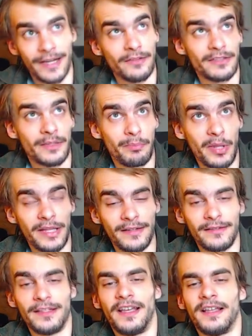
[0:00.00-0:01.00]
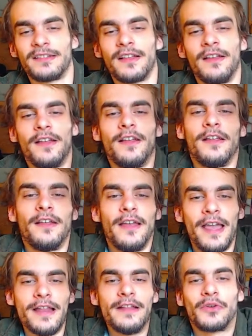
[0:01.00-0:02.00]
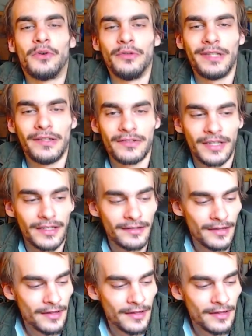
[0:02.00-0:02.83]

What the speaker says: It's a pain in the ass, and it's cold outside.